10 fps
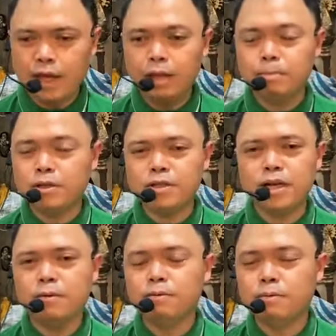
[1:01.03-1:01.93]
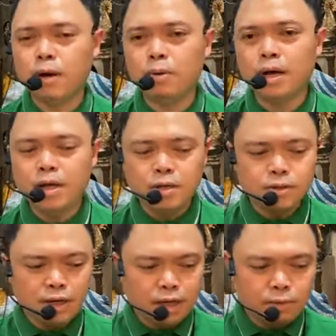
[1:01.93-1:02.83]
Help our channel grow
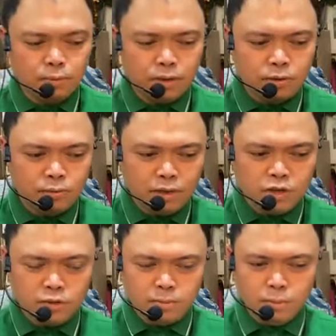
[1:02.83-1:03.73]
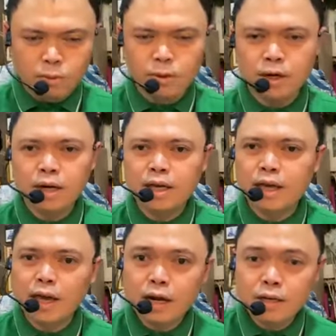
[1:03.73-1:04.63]
so that we could reach more
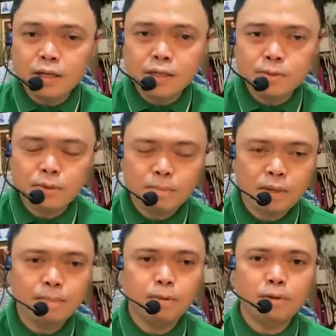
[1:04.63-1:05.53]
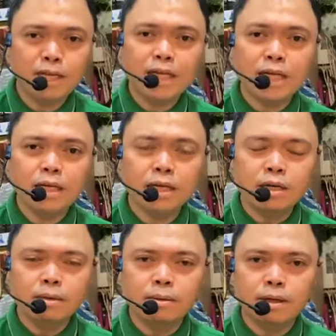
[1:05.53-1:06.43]
areas where people needed
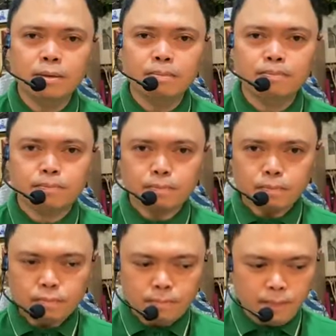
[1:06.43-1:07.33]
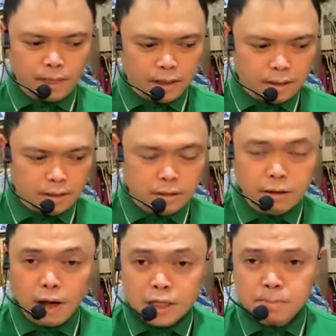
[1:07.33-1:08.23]

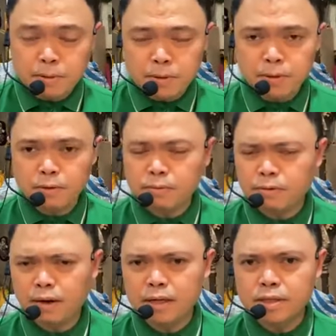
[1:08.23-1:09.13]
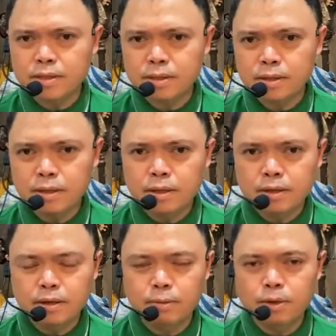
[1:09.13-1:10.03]
the gospel of Christ,
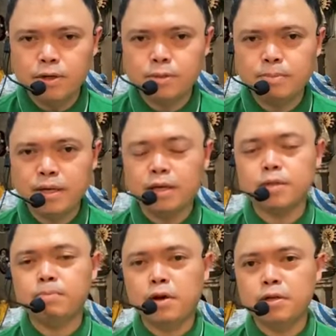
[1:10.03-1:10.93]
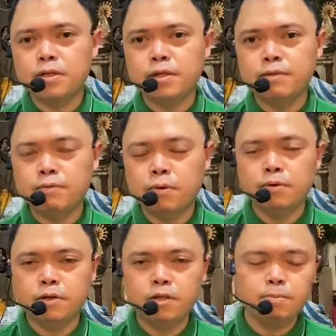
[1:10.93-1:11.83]
the words being exposited
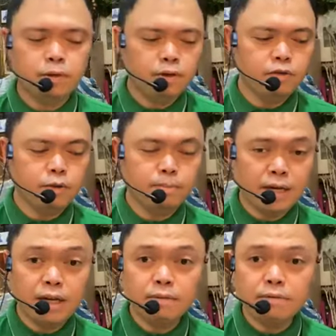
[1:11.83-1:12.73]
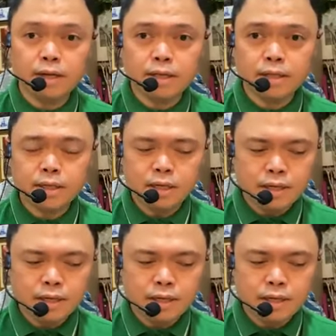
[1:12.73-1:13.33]
for their spiritual benefit.